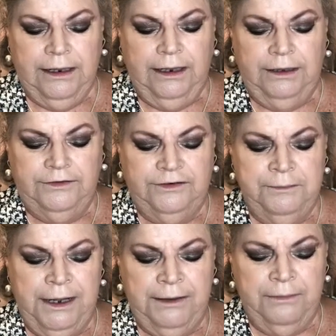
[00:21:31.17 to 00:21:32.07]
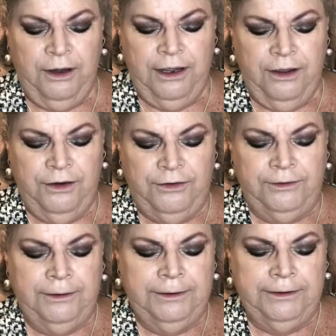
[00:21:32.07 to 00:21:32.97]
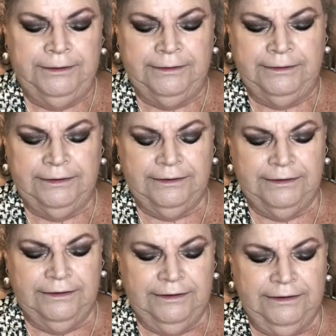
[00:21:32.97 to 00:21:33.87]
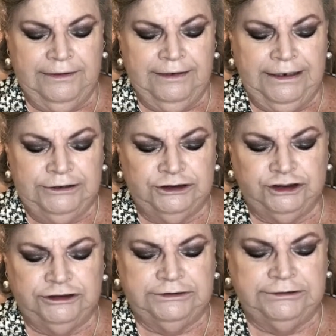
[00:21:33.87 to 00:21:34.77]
I used to make my own lunch.